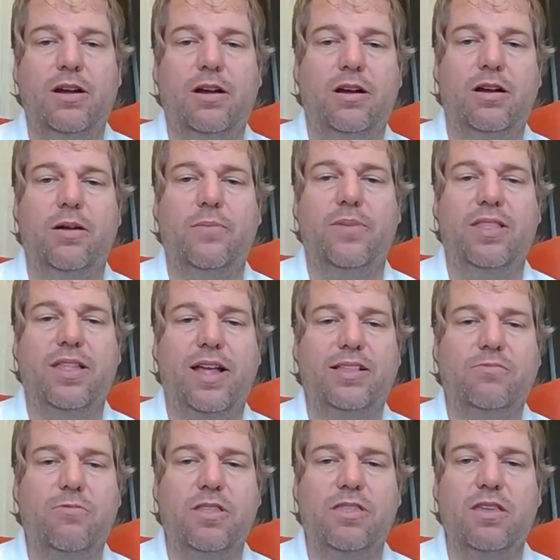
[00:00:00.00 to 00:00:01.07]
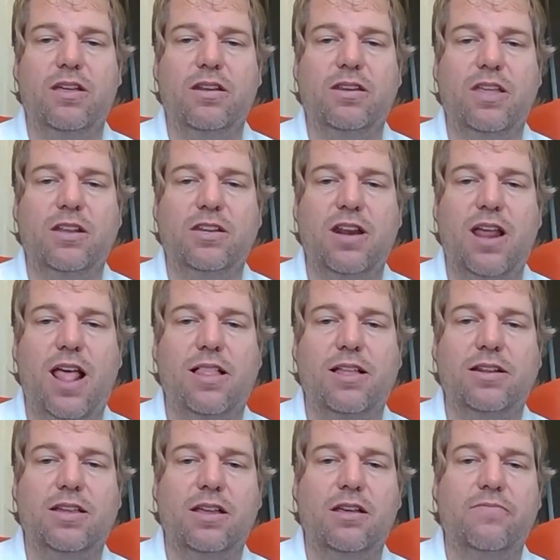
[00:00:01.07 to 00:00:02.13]
Um, and that's with the
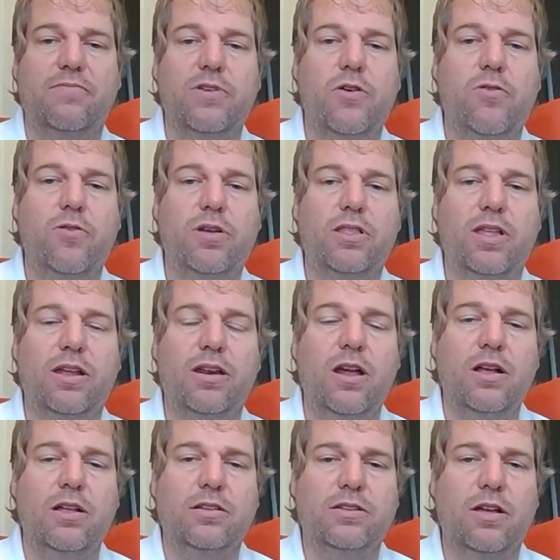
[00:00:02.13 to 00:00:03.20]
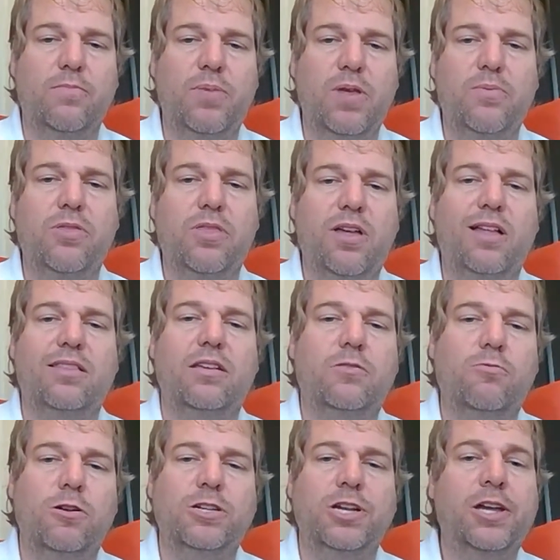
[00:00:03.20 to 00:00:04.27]
intentionality of knowing that some people thought this
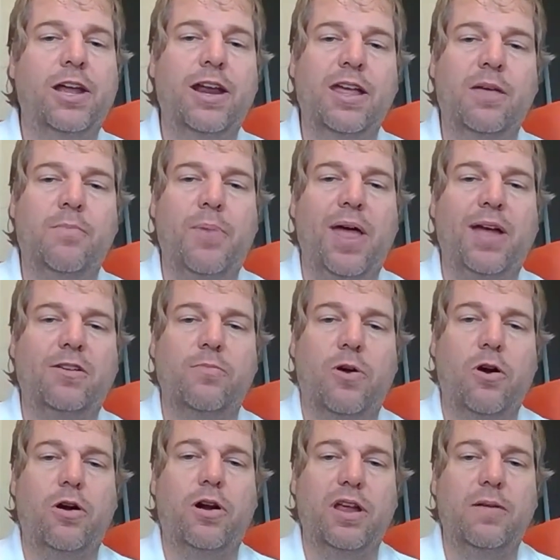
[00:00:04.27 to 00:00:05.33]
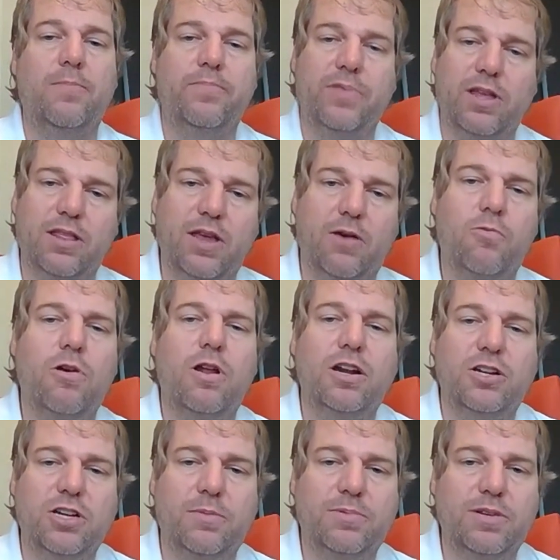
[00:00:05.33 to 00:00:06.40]
wasn't going to impact them early, and they really
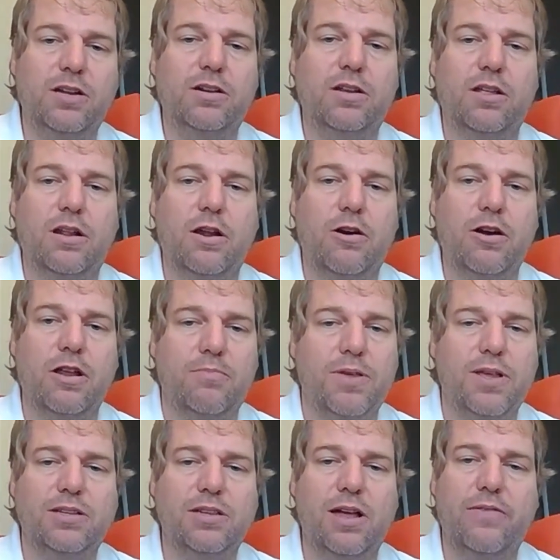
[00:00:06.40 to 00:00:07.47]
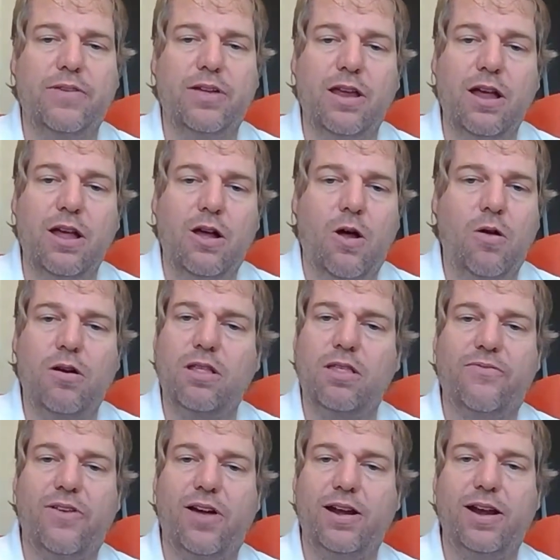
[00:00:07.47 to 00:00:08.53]
jumped into the learning piece of it, only to
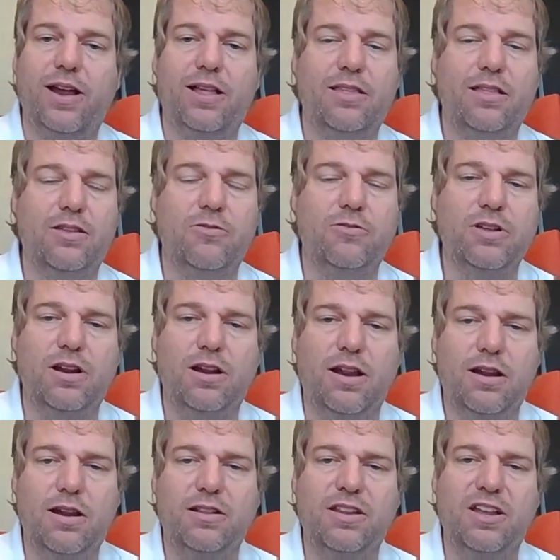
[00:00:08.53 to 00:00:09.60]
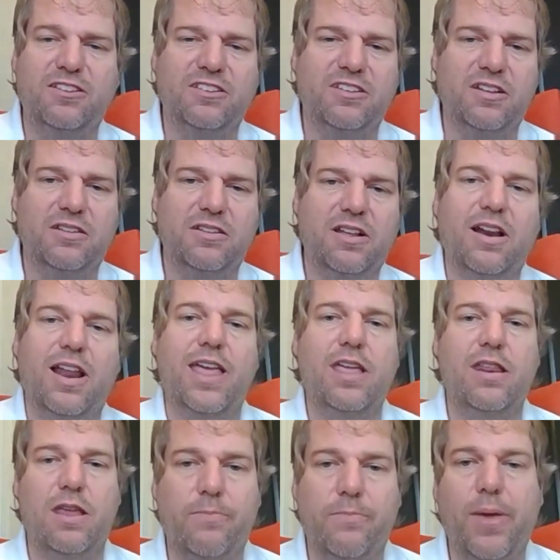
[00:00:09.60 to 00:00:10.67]
find out that there was a there's a
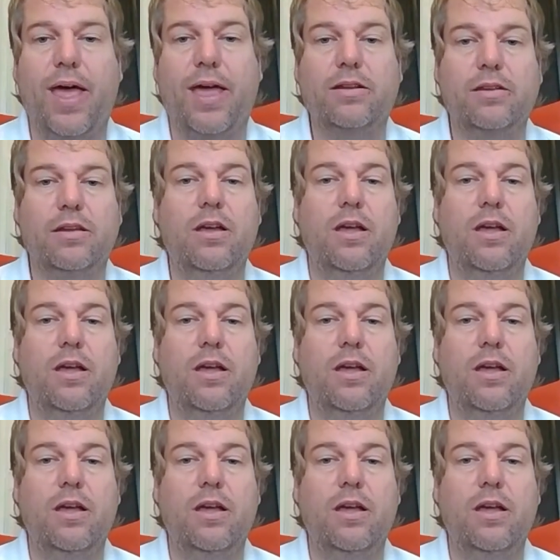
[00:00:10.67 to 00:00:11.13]
delayed impact.